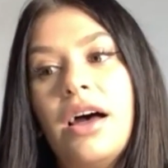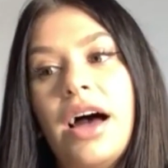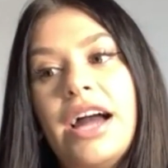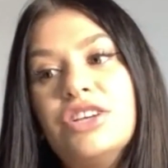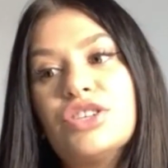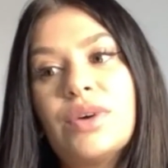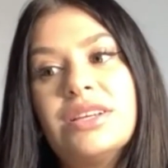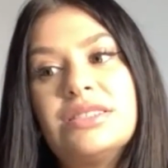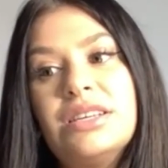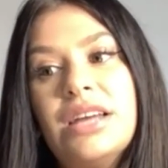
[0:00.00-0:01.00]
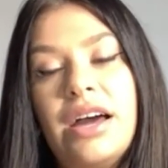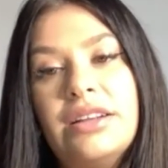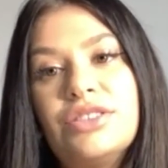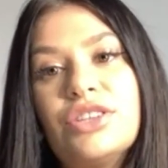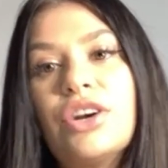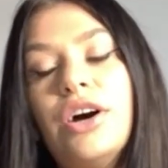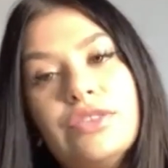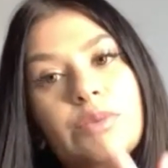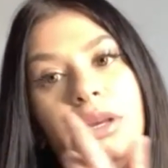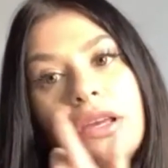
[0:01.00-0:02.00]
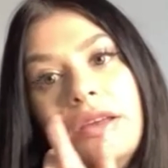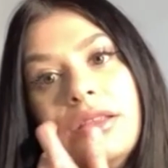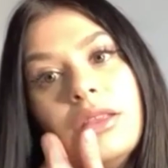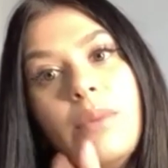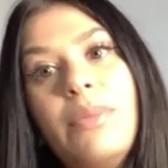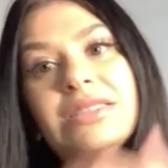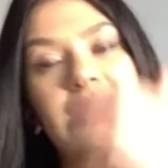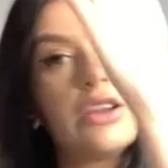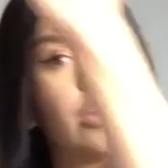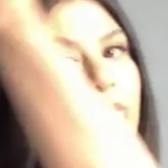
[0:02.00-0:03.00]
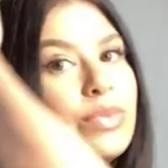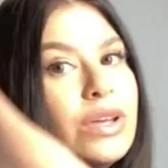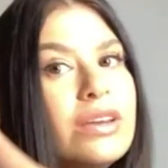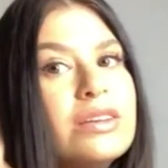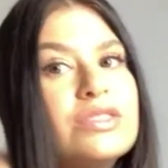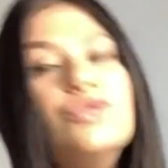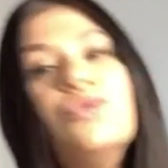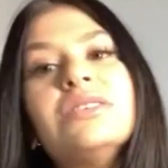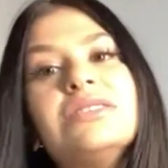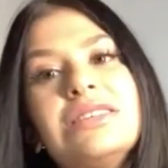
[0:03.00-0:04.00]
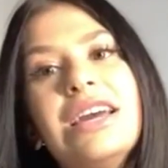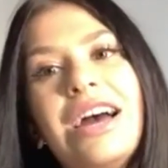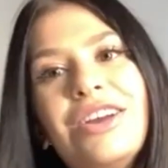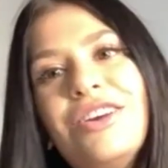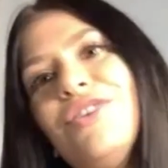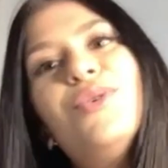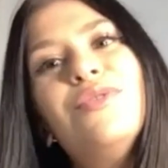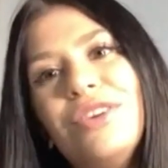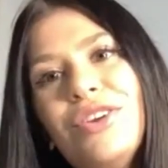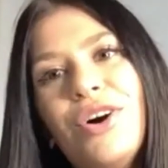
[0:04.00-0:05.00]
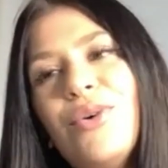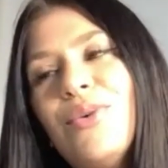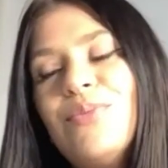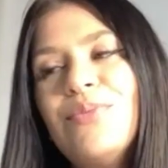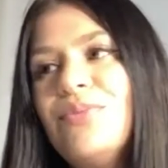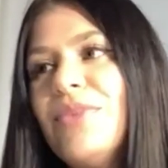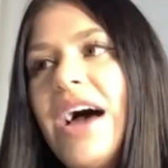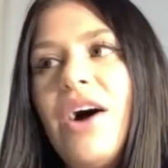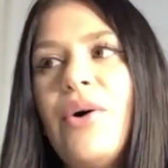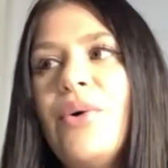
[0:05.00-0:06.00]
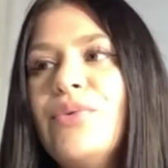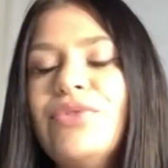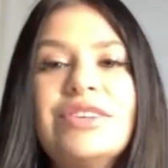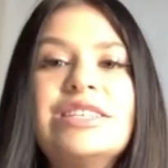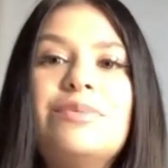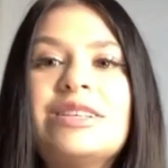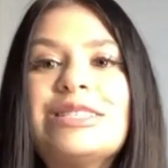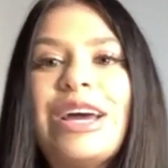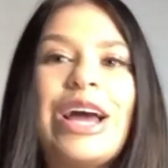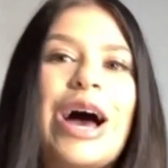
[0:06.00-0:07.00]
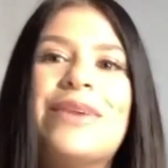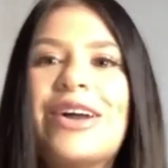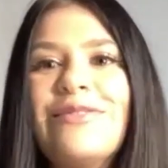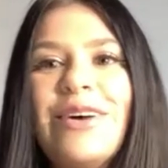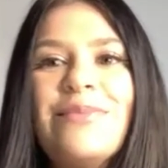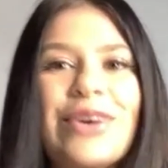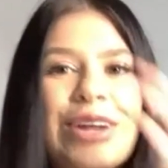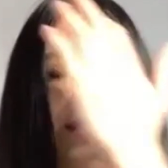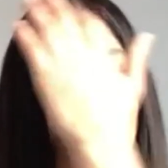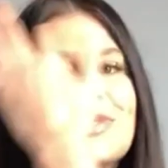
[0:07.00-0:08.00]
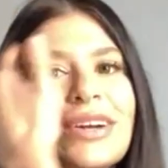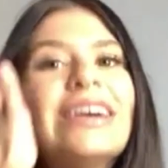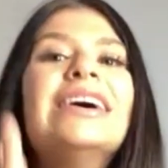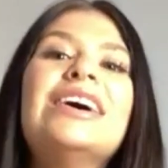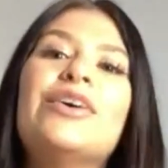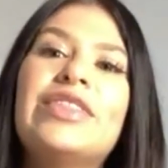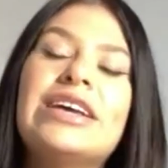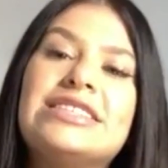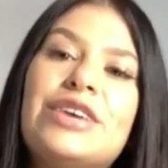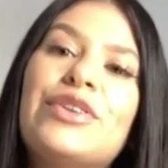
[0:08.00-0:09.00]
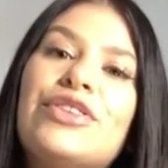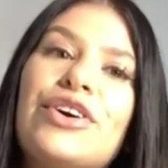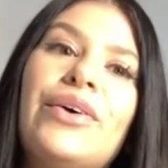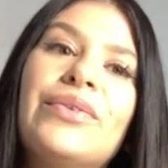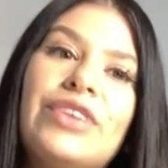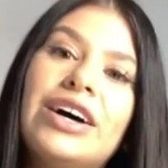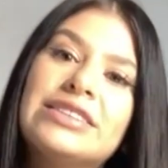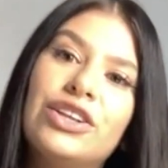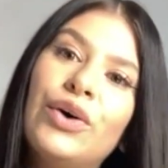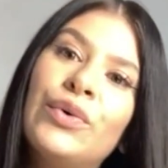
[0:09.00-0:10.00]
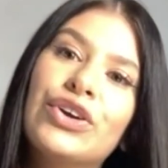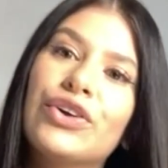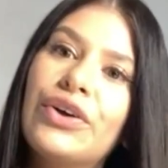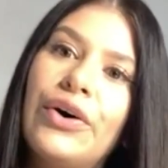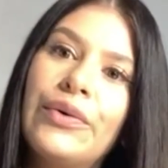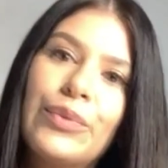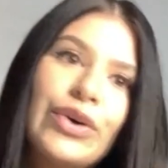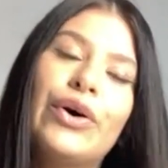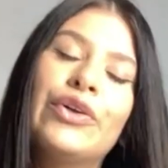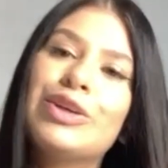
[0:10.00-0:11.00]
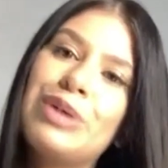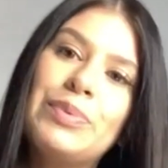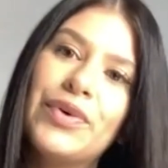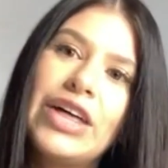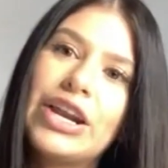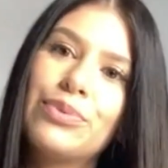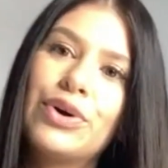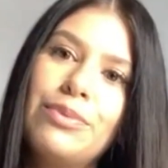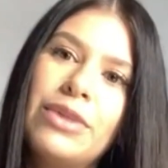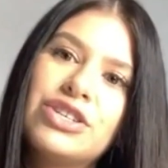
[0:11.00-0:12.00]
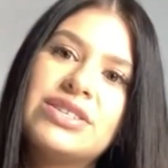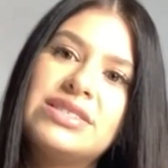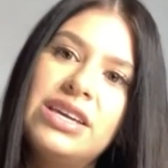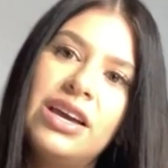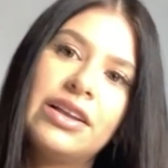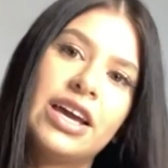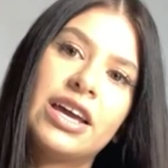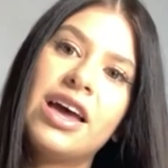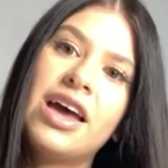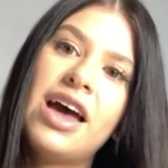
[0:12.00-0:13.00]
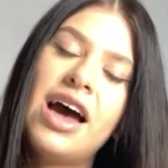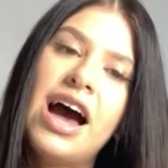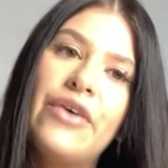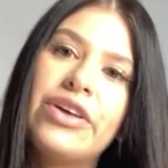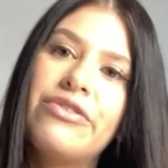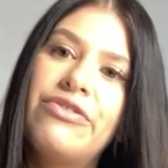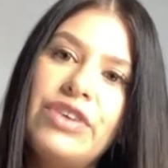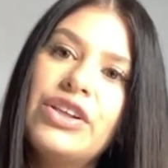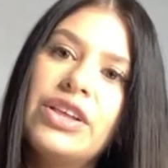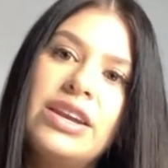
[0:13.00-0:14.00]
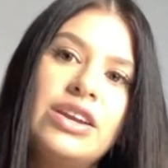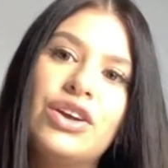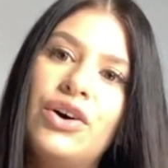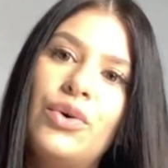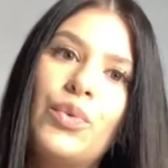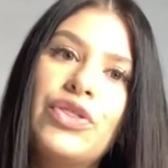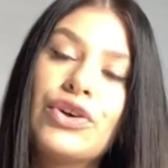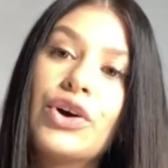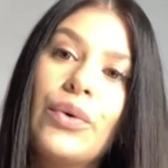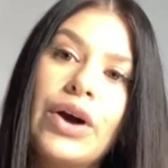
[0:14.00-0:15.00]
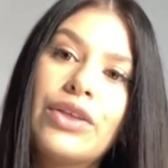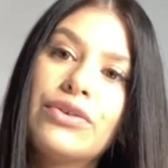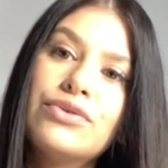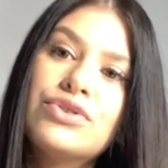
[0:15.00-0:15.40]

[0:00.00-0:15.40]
I just want to see that turn out to be the best that it could be, because you can see how, you even know how the demons can come out of them pretty much, where when they sit with their own thoughts alone, we're the only people that are pretty much seeing like how they feel and what they're going through.